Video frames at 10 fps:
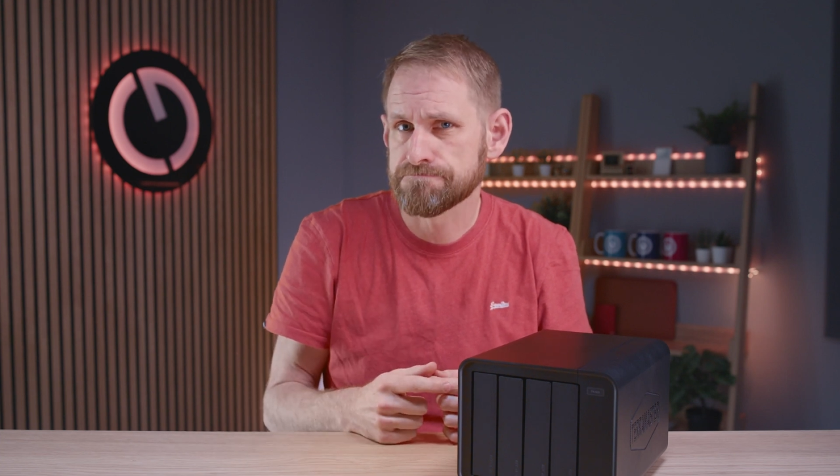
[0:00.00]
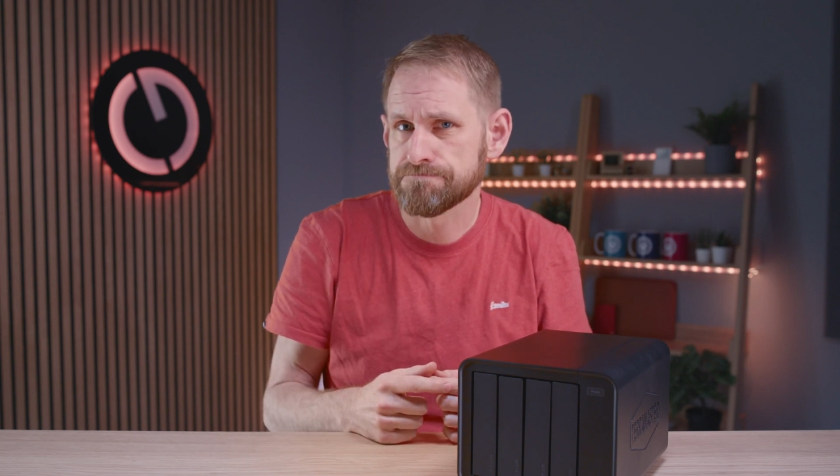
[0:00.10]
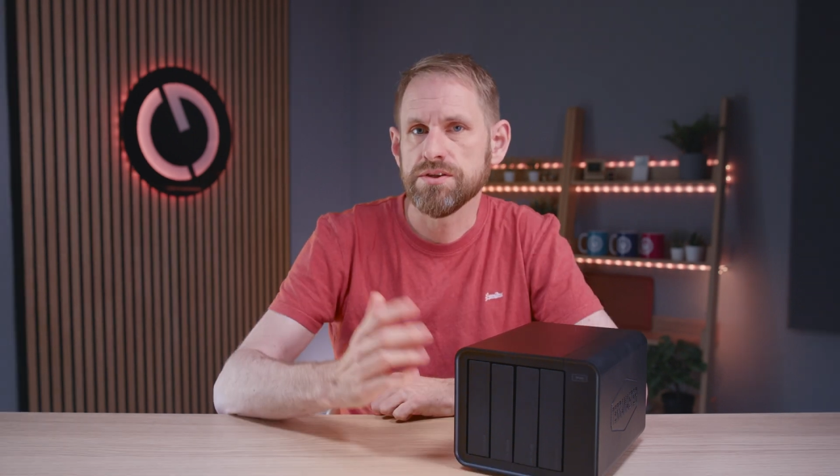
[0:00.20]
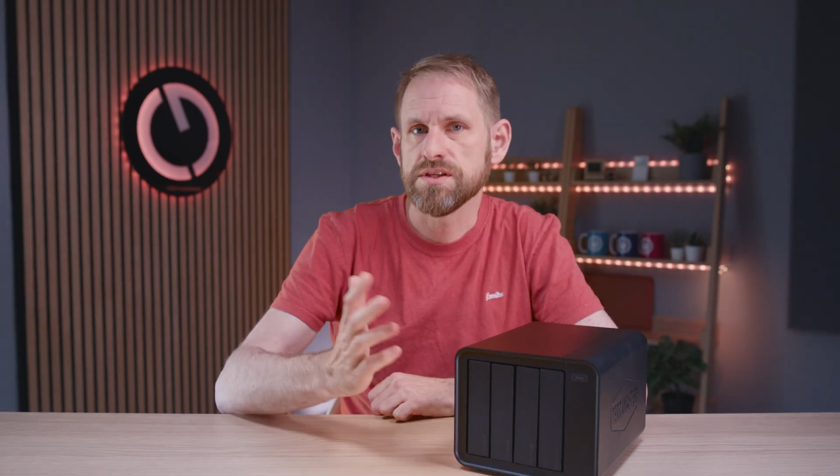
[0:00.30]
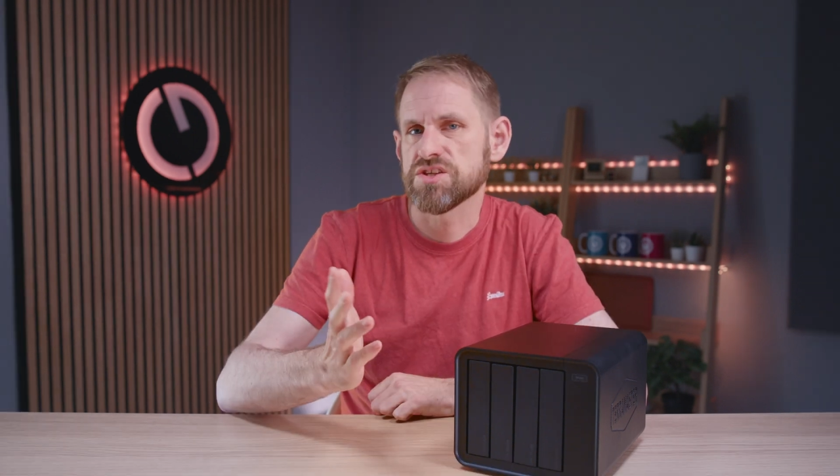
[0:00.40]

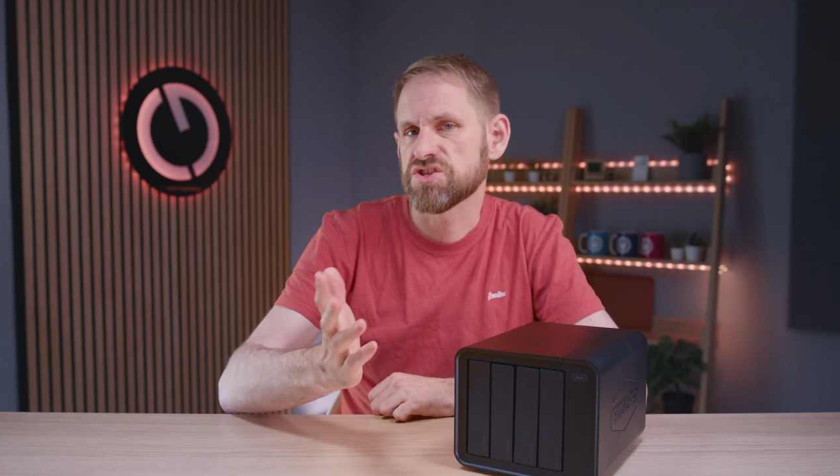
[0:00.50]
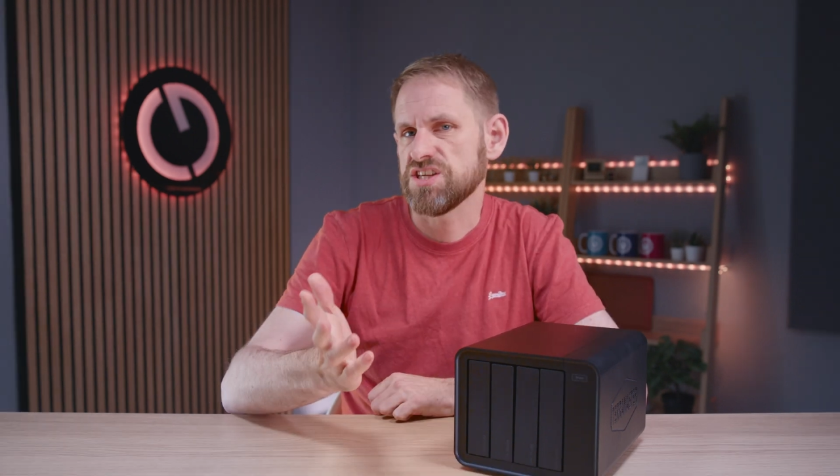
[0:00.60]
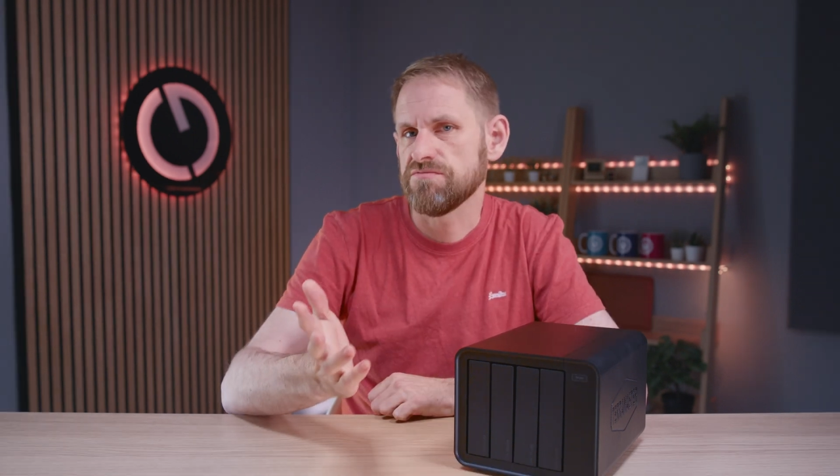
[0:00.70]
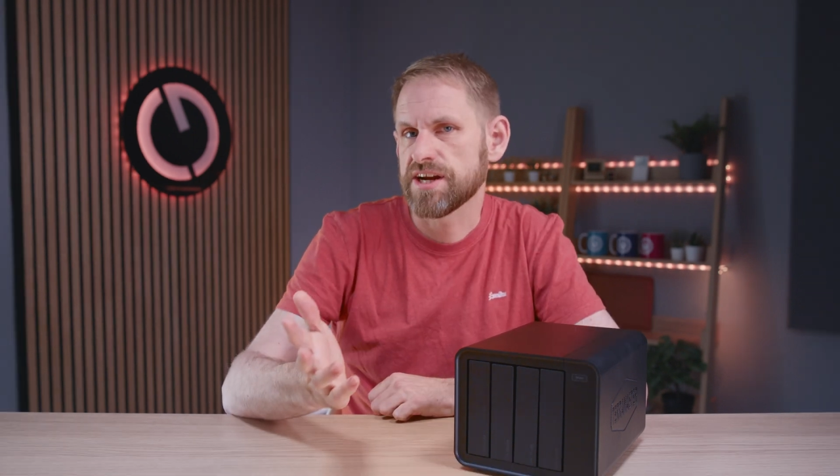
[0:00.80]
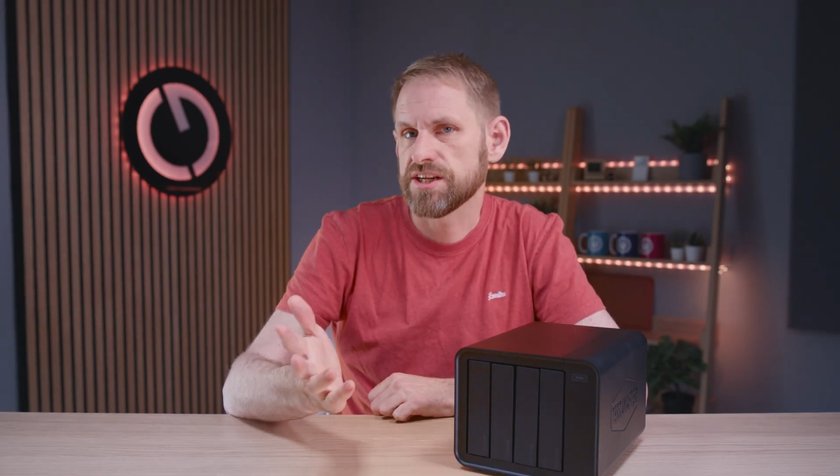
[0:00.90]
I think the
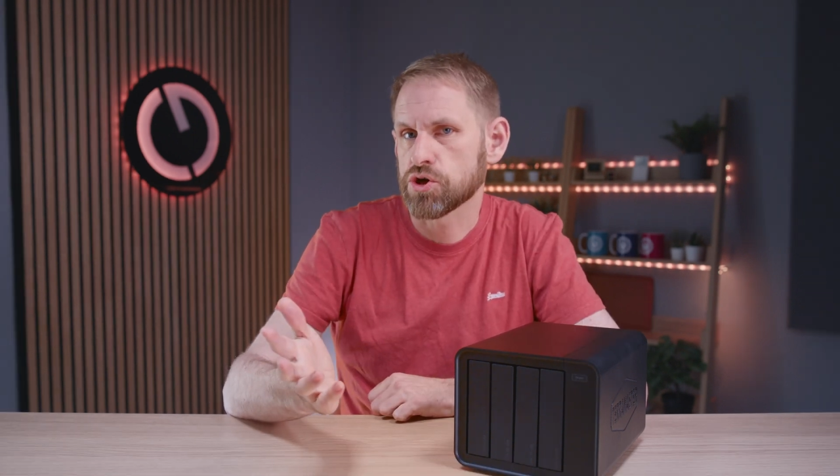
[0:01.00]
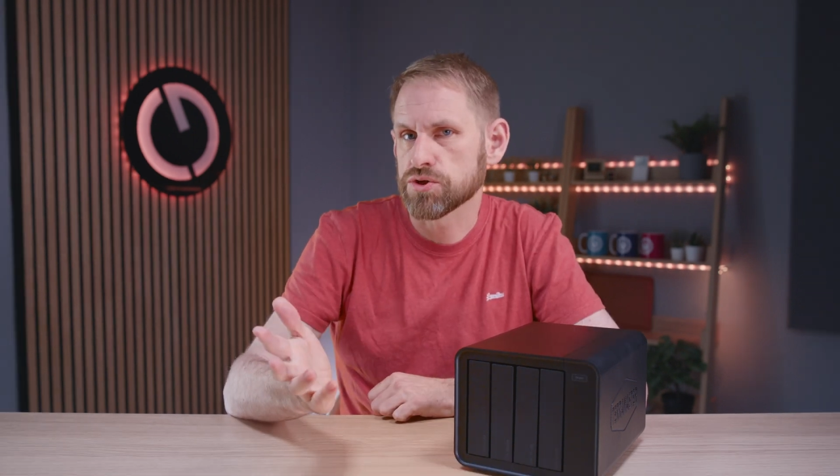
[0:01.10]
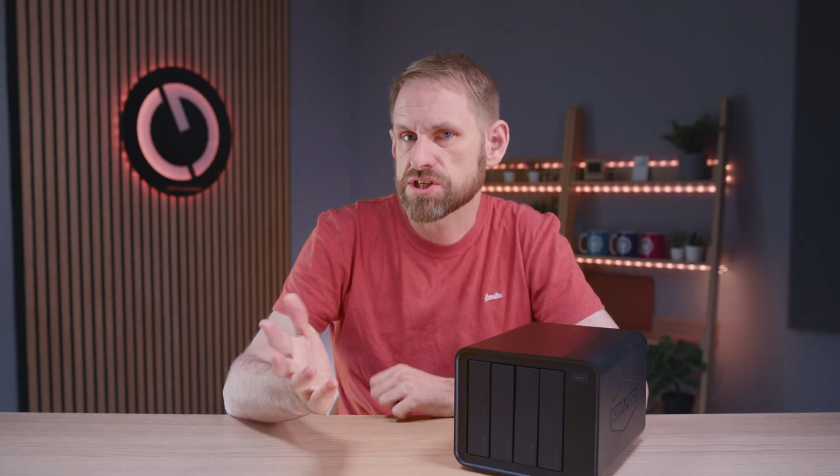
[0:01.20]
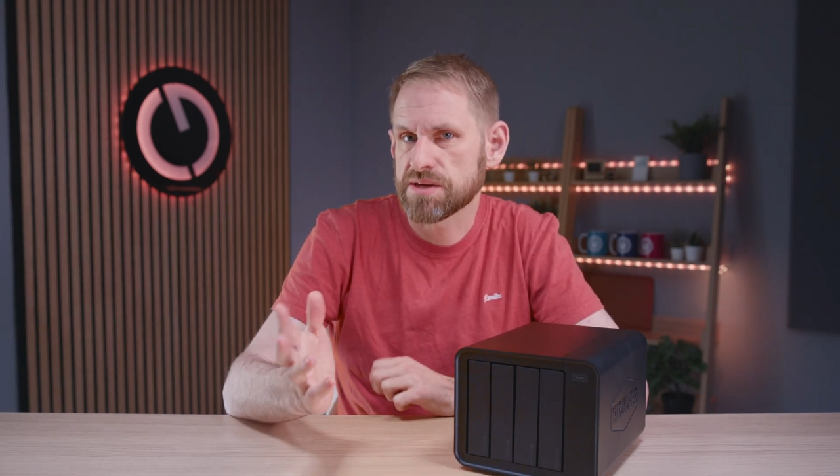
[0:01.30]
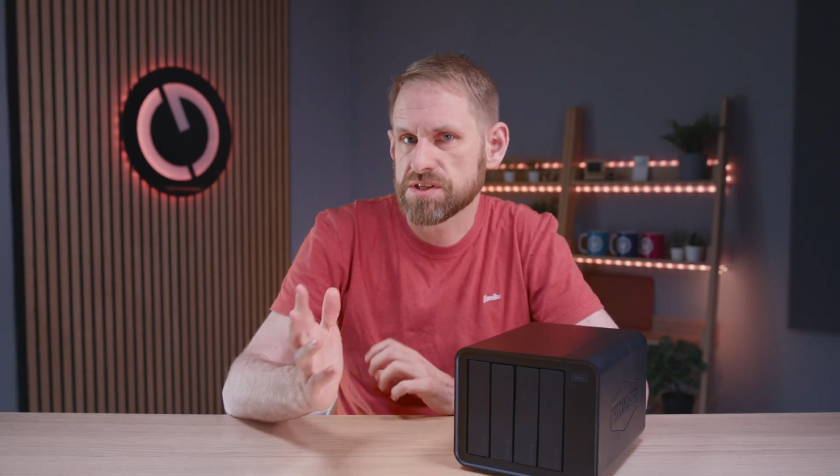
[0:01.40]
T-RAID
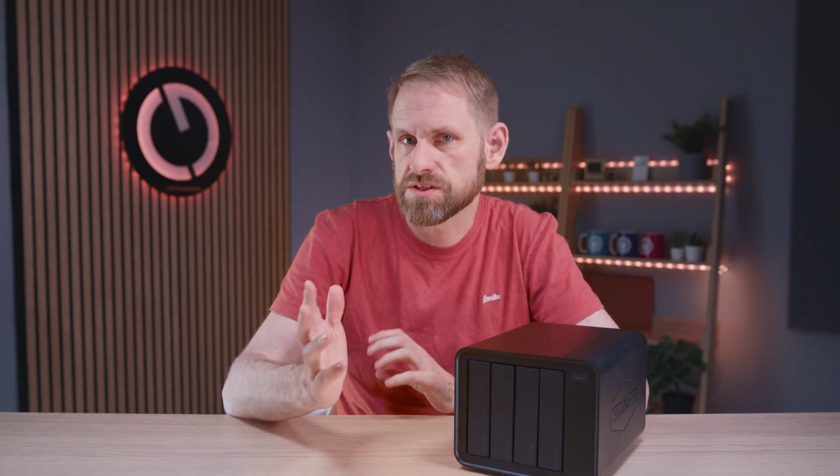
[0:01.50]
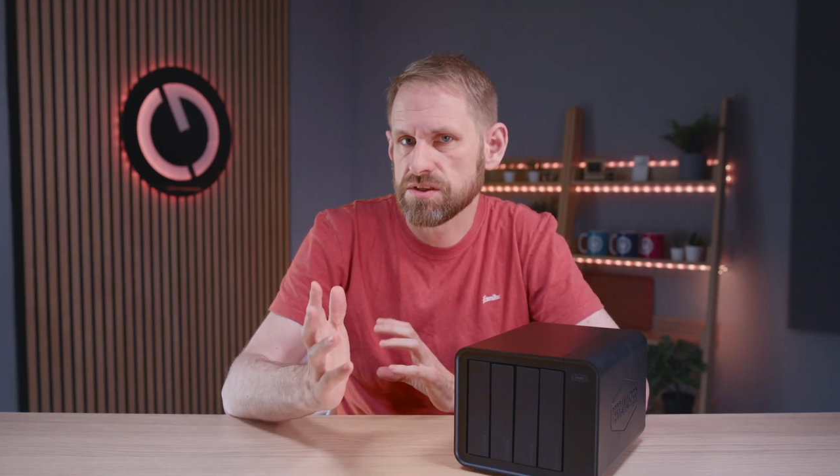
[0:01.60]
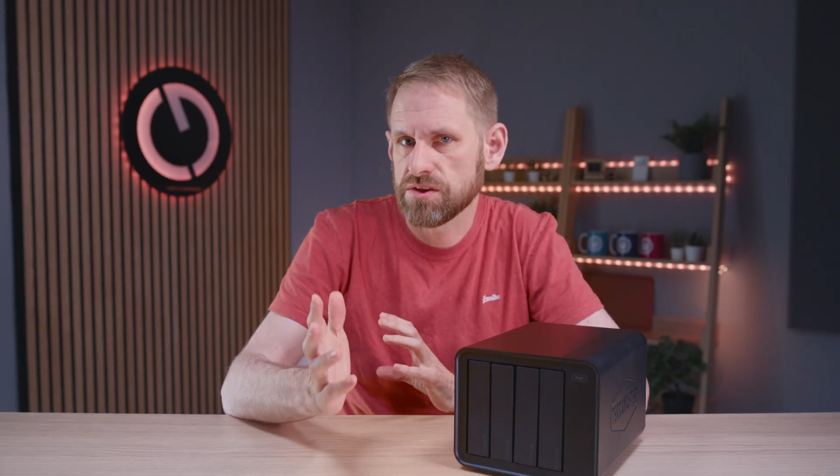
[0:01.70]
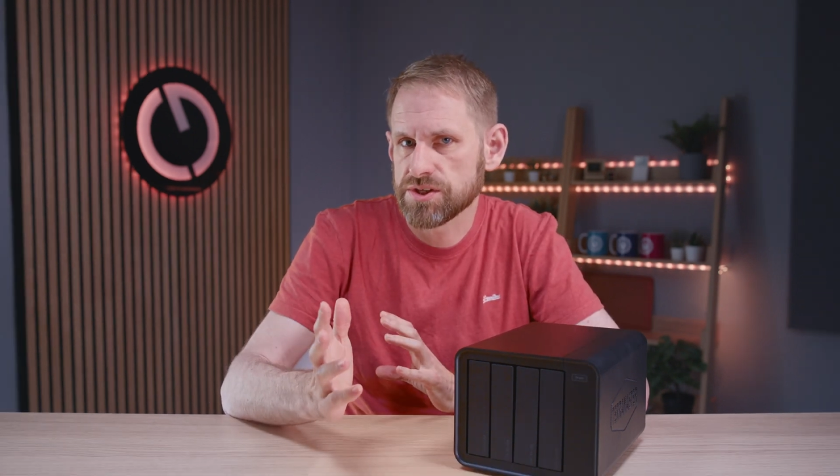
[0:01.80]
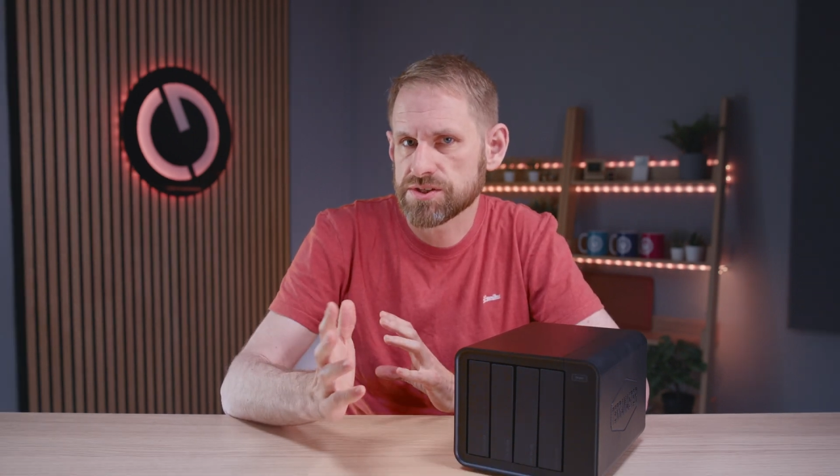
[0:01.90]
concept is a
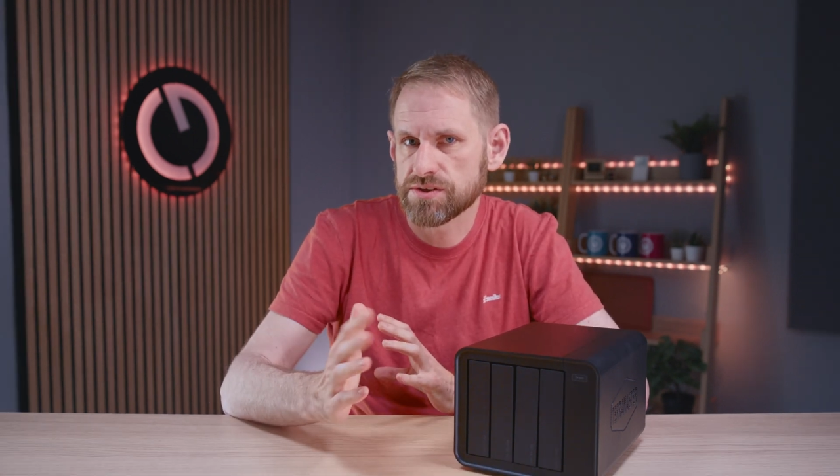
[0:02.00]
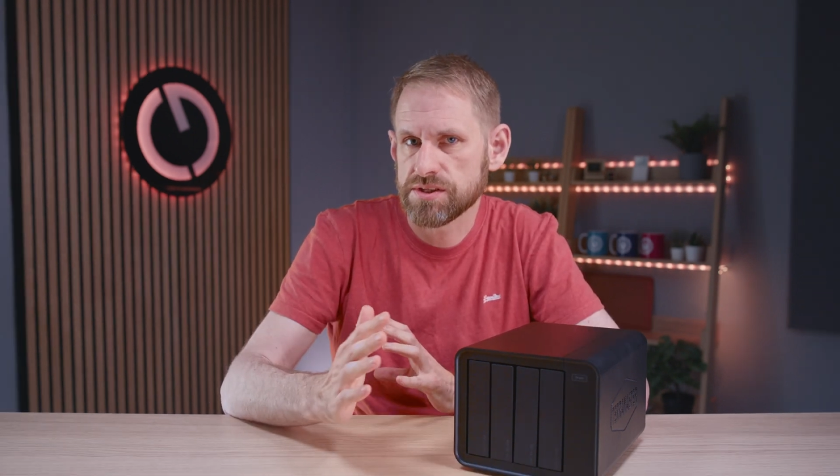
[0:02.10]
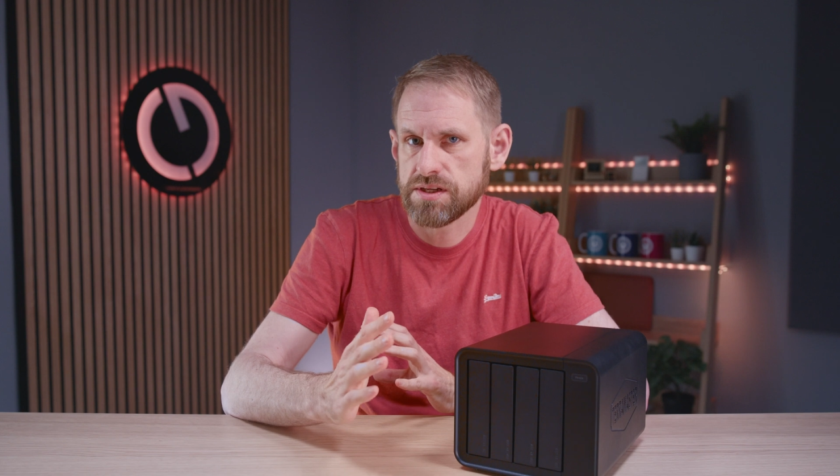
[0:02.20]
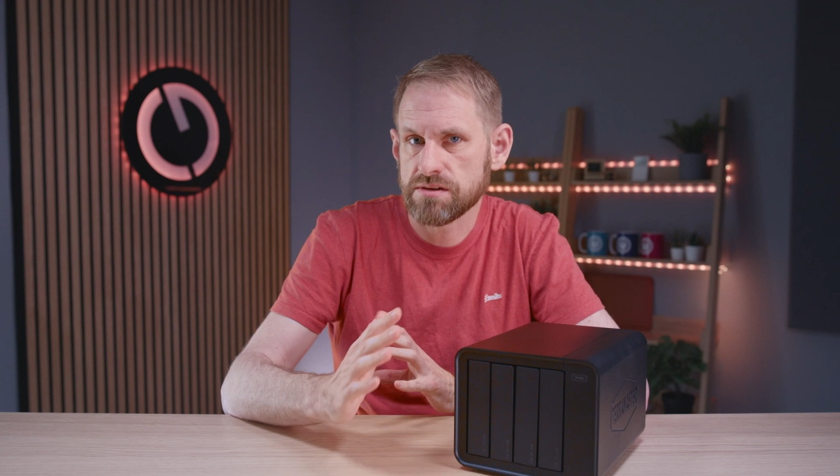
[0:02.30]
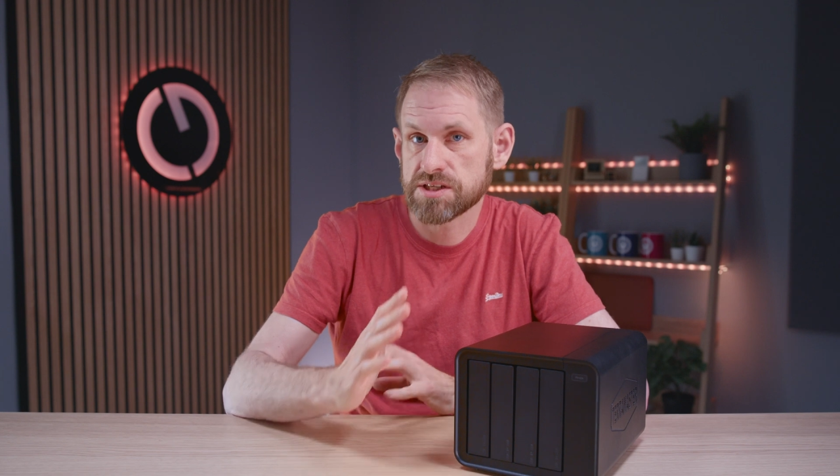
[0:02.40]
nice idea,